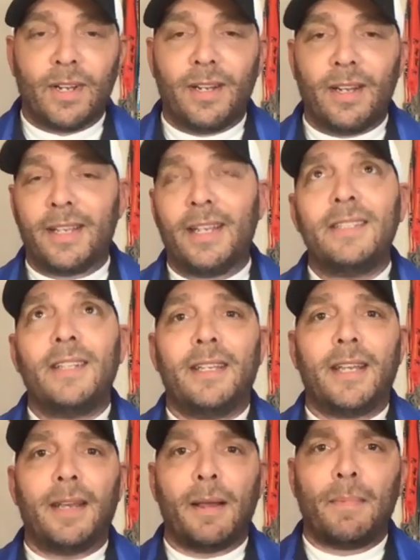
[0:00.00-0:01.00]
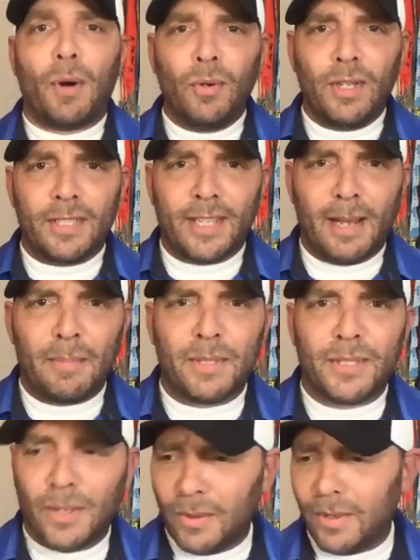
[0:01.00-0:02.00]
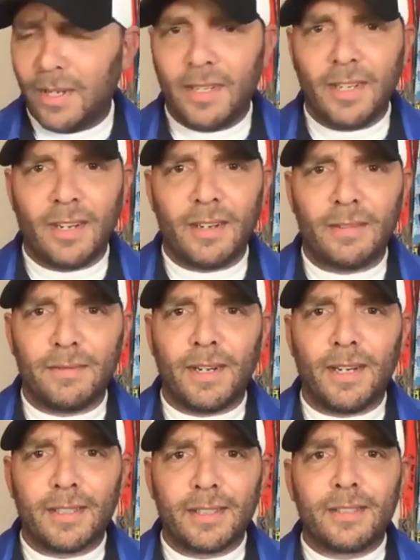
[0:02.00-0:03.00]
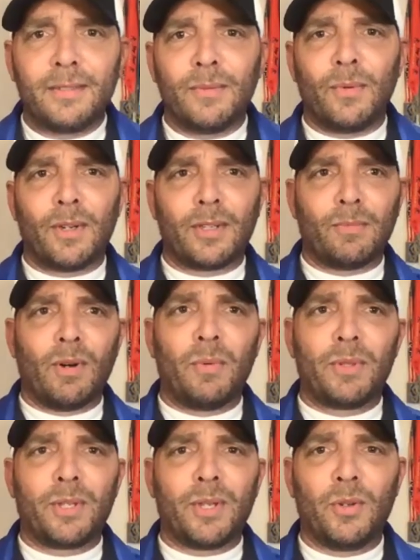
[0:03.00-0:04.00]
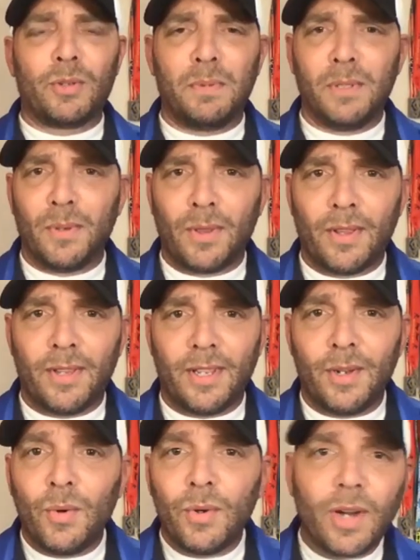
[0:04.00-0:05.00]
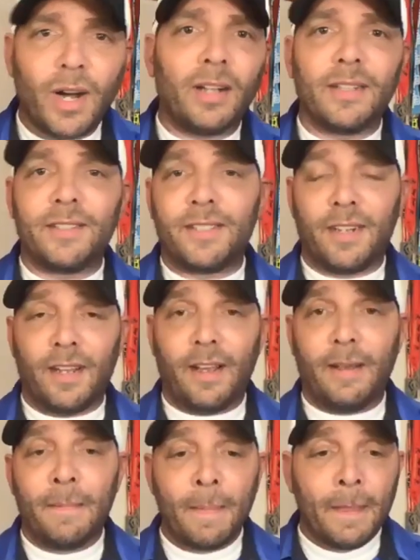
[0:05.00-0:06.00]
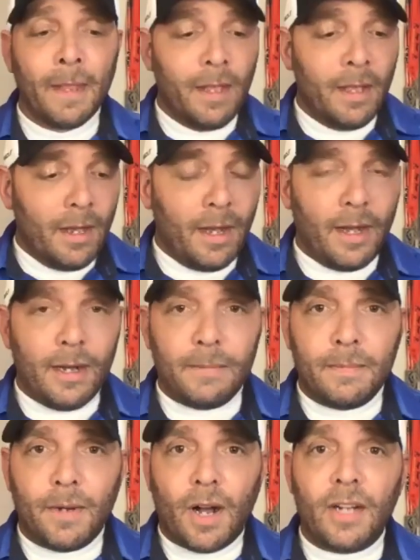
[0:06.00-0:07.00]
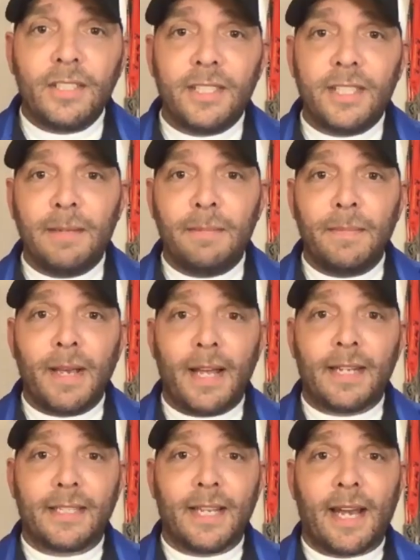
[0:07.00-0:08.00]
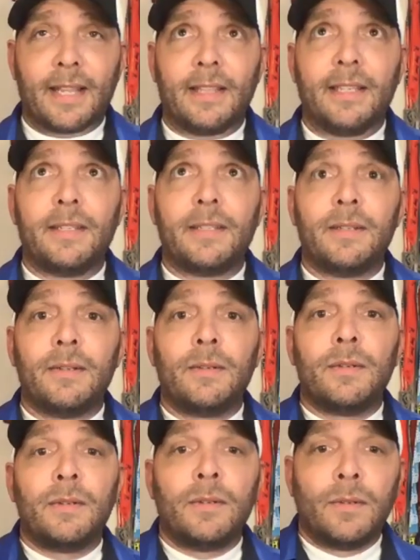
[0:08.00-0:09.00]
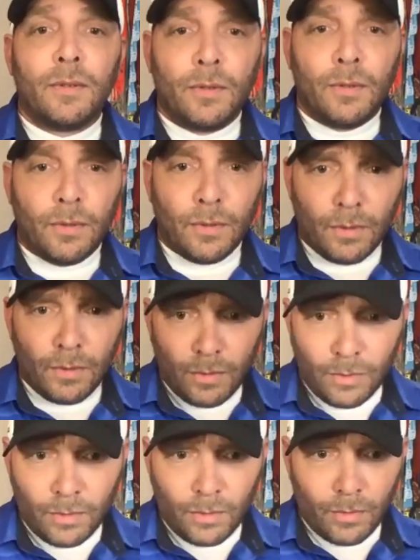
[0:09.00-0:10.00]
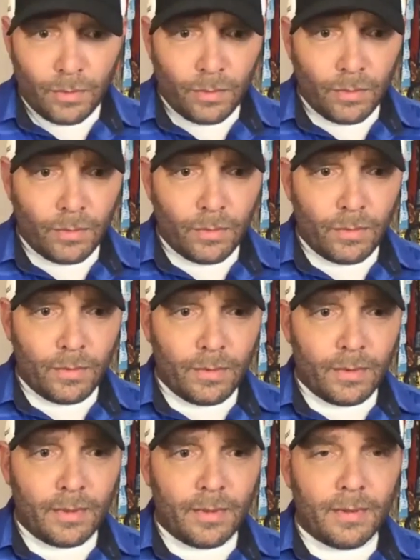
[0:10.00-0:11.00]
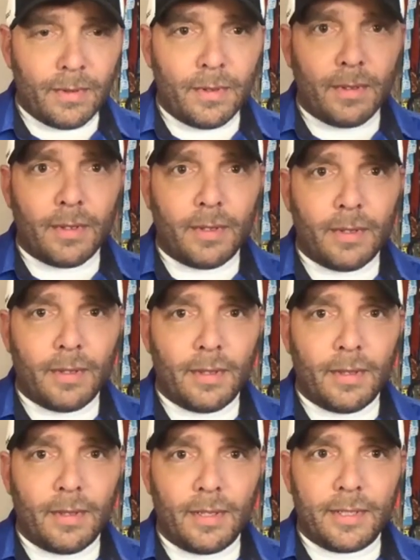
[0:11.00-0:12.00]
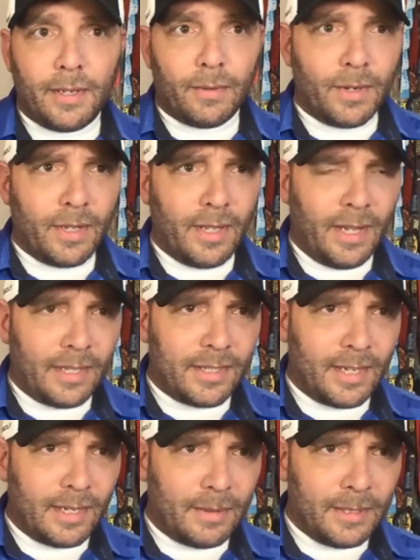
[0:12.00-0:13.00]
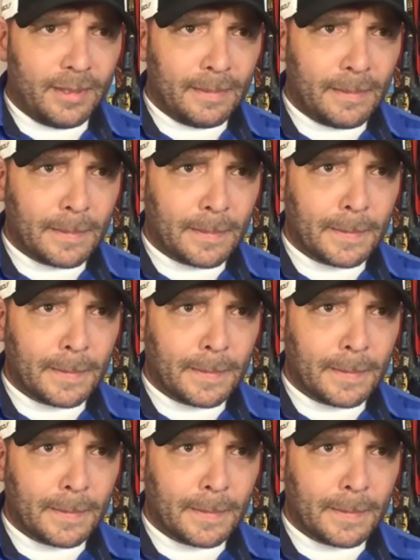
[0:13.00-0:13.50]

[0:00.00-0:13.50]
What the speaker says: I guess like a bonus episode of one-on-one with Coach Blue, other than no call-ins today. On Team Addict to Athlete. Streaming live on YouTube, streaming live on Facebook. Let's get rid of that, shall we? Awesome.